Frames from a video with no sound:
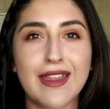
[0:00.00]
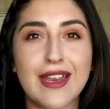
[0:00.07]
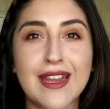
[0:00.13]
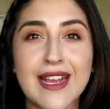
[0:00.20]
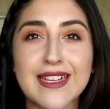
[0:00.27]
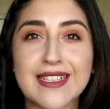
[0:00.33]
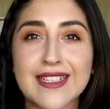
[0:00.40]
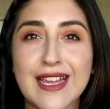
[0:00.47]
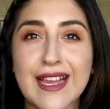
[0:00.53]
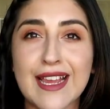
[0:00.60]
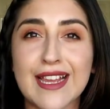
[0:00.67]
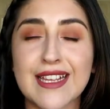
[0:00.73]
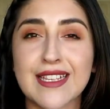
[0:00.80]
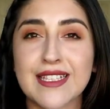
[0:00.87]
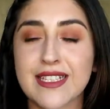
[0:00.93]
the next
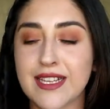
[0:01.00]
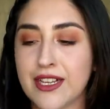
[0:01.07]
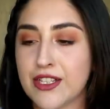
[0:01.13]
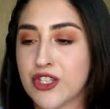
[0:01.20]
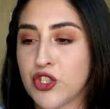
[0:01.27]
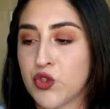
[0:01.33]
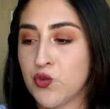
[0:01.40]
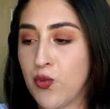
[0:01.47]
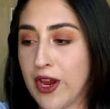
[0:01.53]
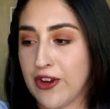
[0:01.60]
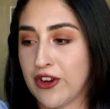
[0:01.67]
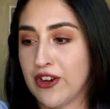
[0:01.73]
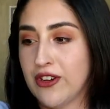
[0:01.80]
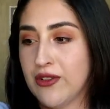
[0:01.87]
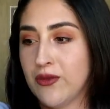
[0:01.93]
thing is a
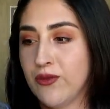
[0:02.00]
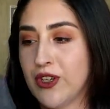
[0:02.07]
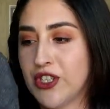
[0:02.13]
sweater